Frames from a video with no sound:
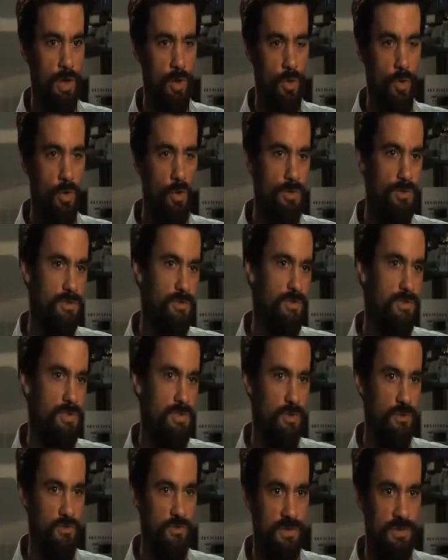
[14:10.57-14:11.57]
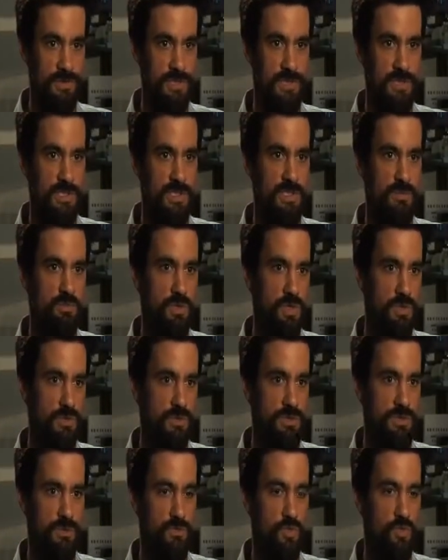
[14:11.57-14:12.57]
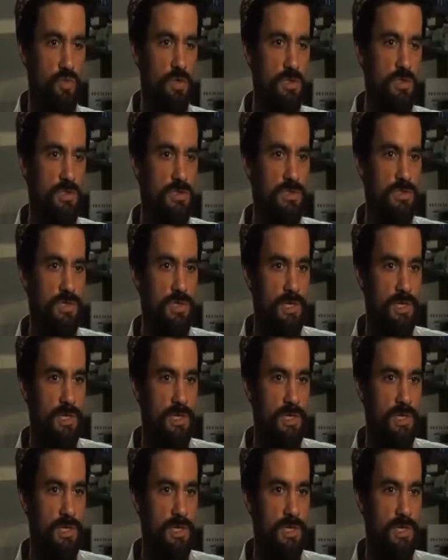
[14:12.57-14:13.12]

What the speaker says: oil to the surface and expose some critters.